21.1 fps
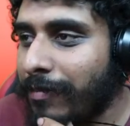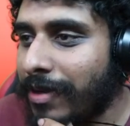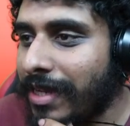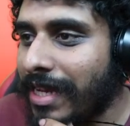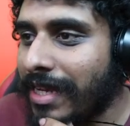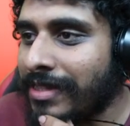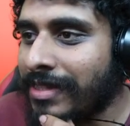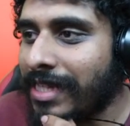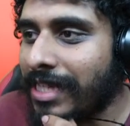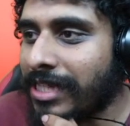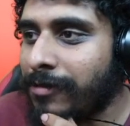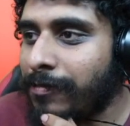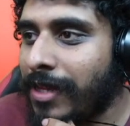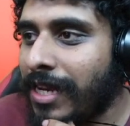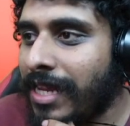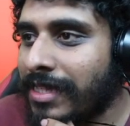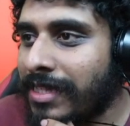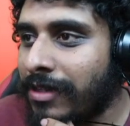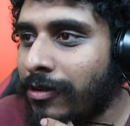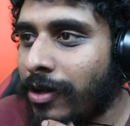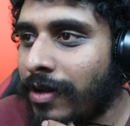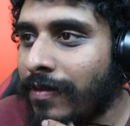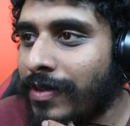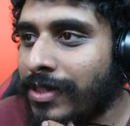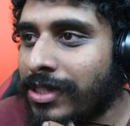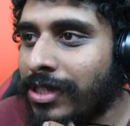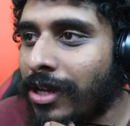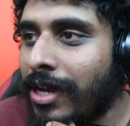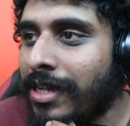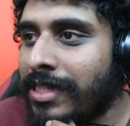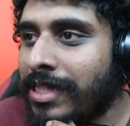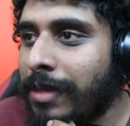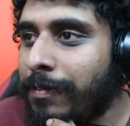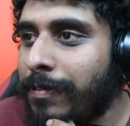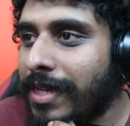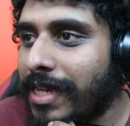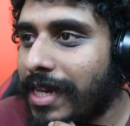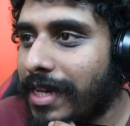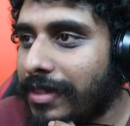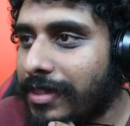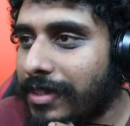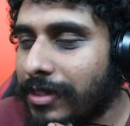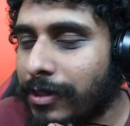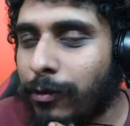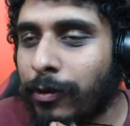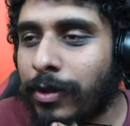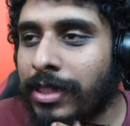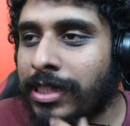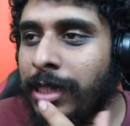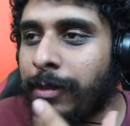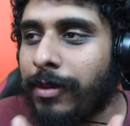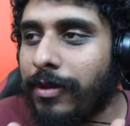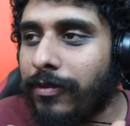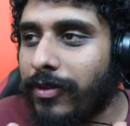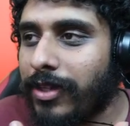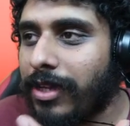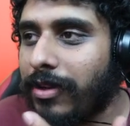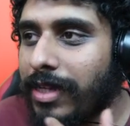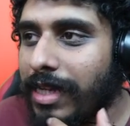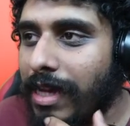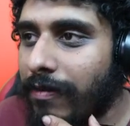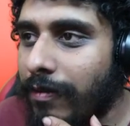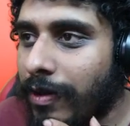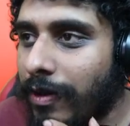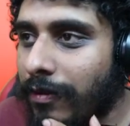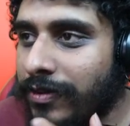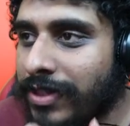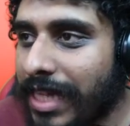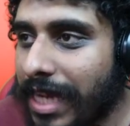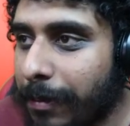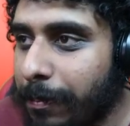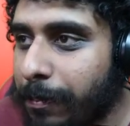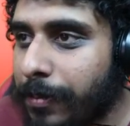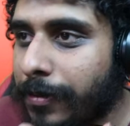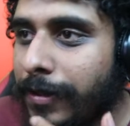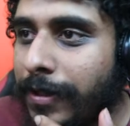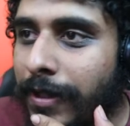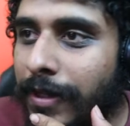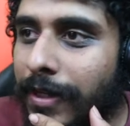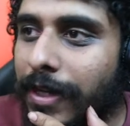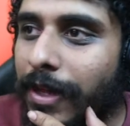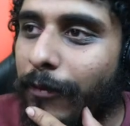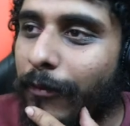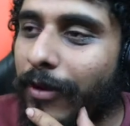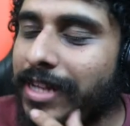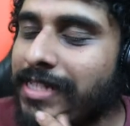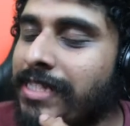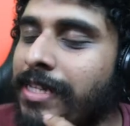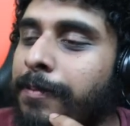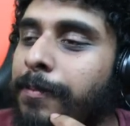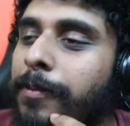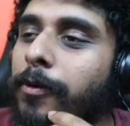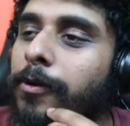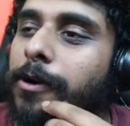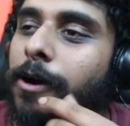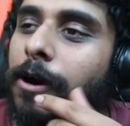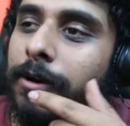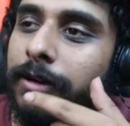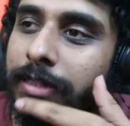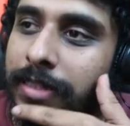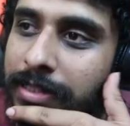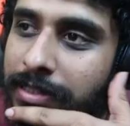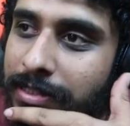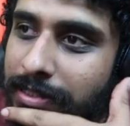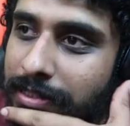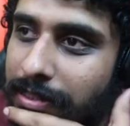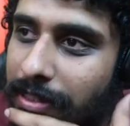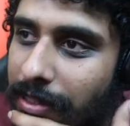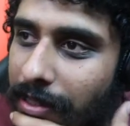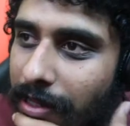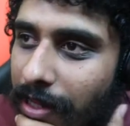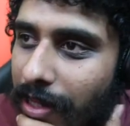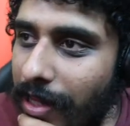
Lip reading: I've been here 6 minutes. I've not even started tipping yet. It's called a tipping video, Davidoff. Tip! Western Bulldogs!